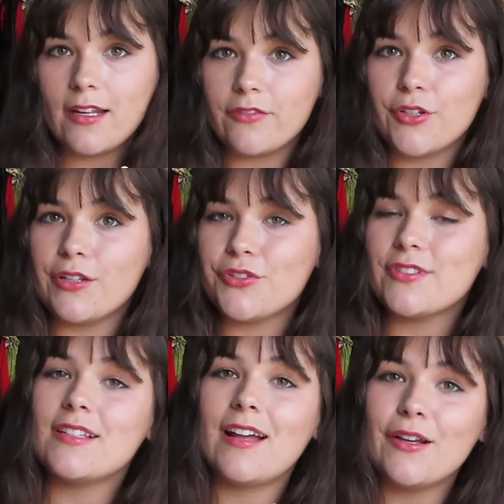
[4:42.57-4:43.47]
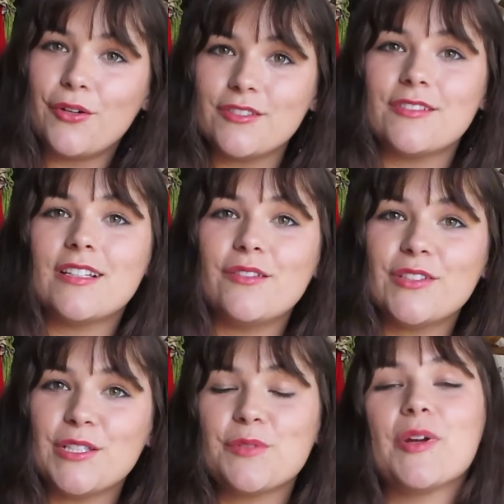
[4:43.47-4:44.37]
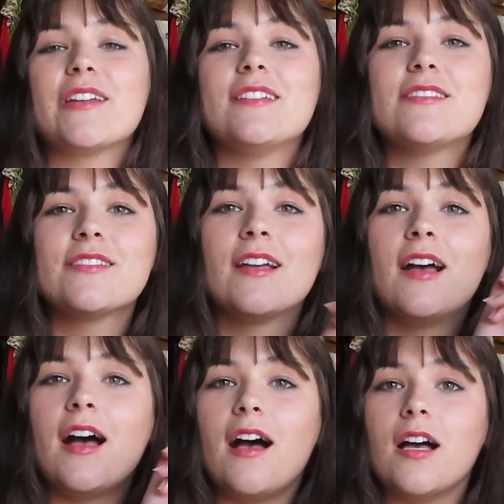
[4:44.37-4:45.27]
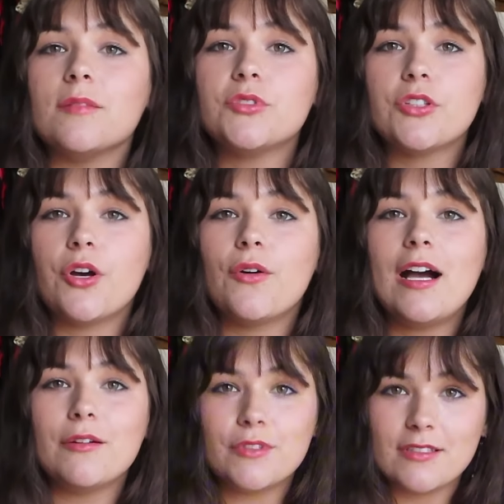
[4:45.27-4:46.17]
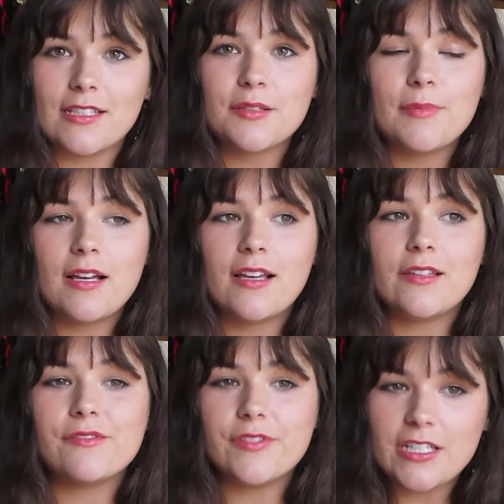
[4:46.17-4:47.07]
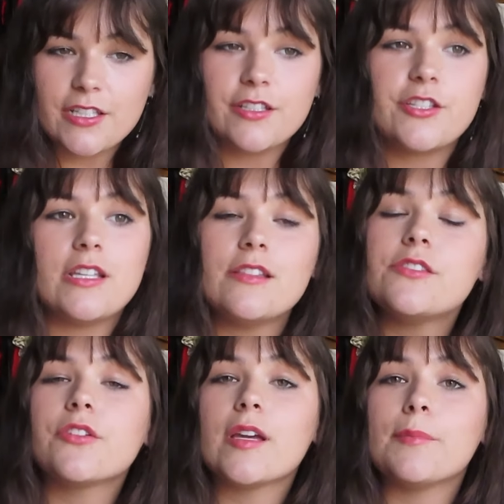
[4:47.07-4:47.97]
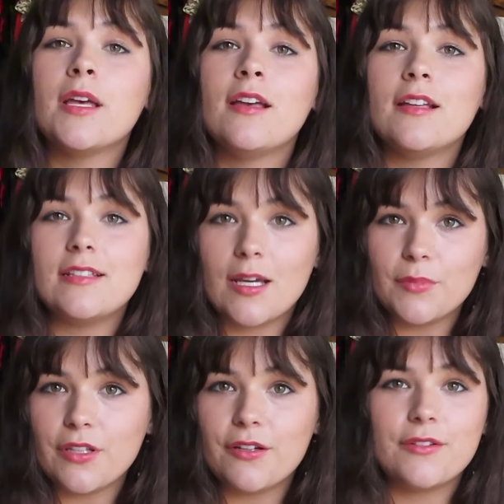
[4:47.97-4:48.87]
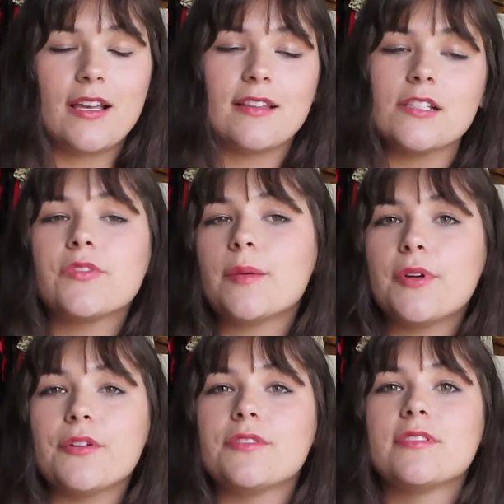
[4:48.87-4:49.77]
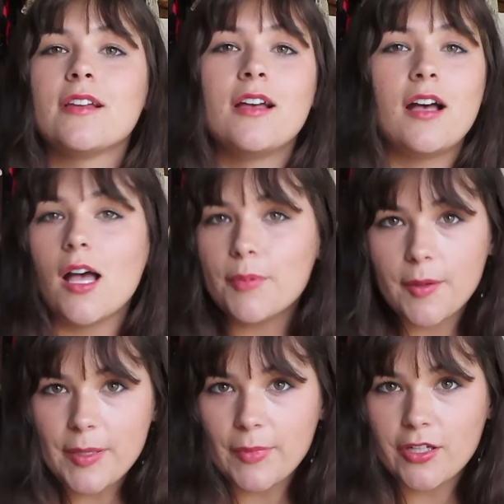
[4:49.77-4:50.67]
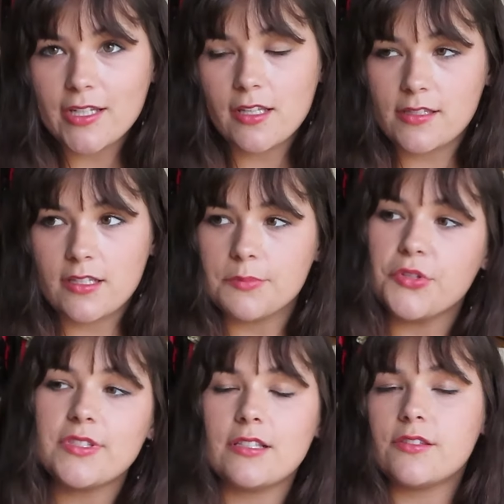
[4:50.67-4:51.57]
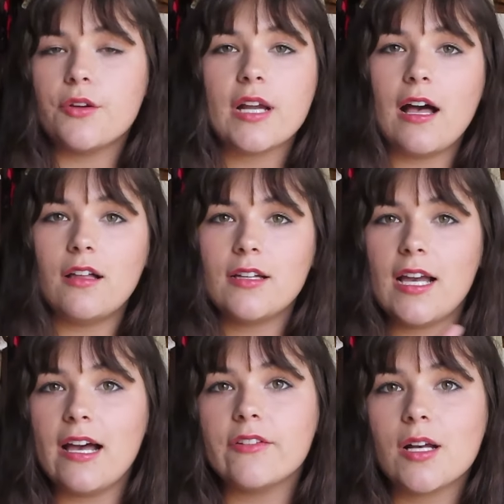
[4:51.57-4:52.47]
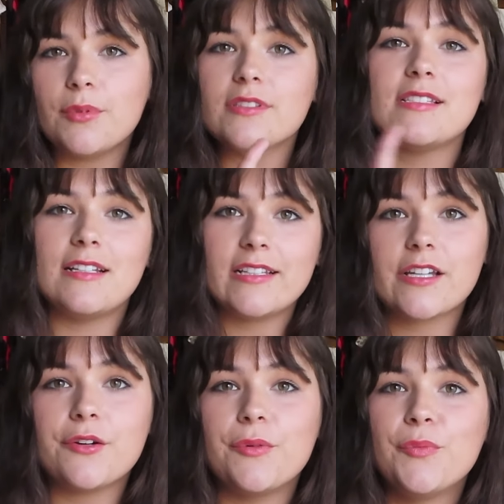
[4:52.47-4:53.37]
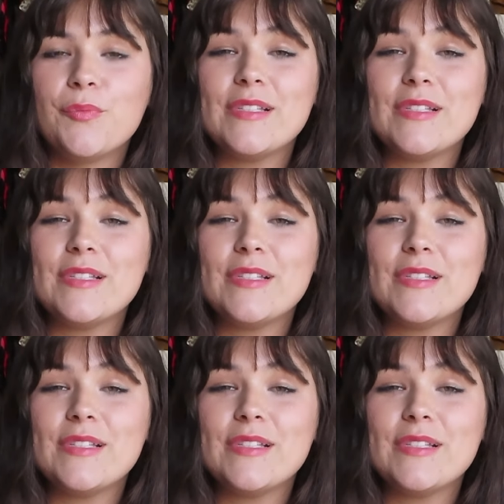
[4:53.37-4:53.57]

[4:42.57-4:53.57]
And if you're interested, I also sell at vintage markets. So I will link my vintage Instagram down below, and that's where I post upcoming markets. It's mostly in SoCal. I have a couple in San Diego.